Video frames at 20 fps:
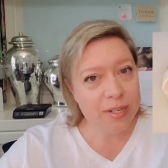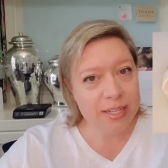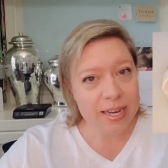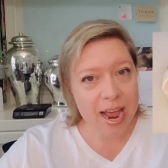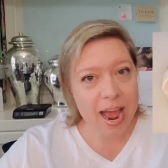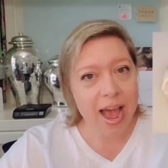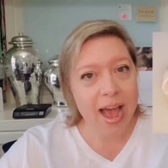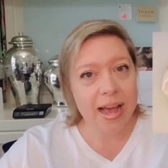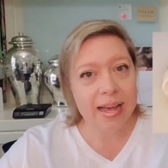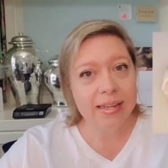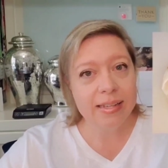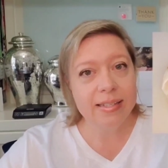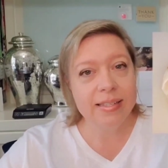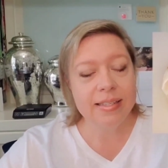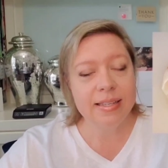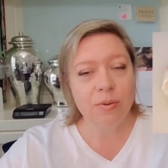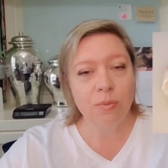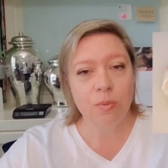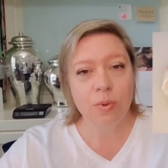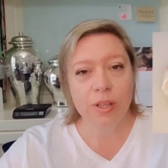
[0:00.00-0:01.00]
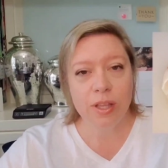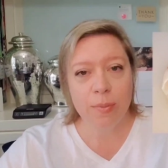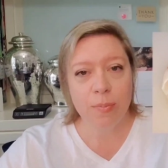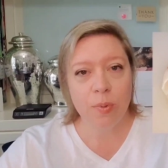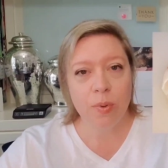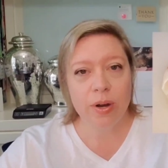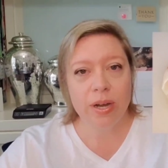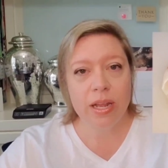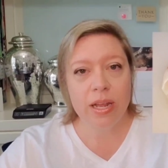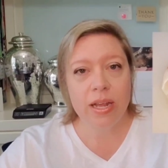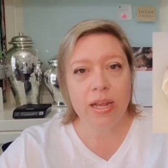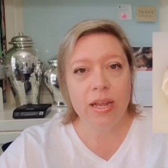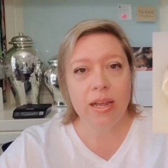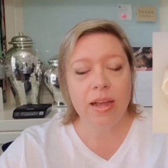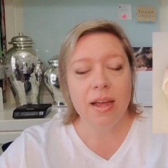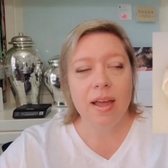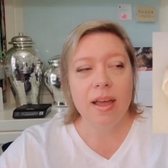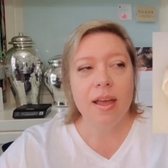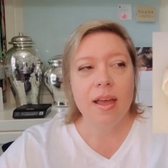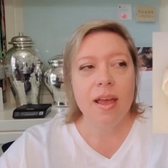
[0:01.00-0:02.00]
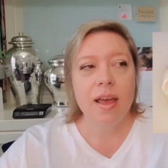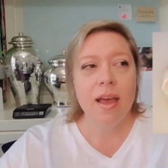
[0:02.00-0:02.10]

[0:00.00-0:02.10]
with tags, really pretty,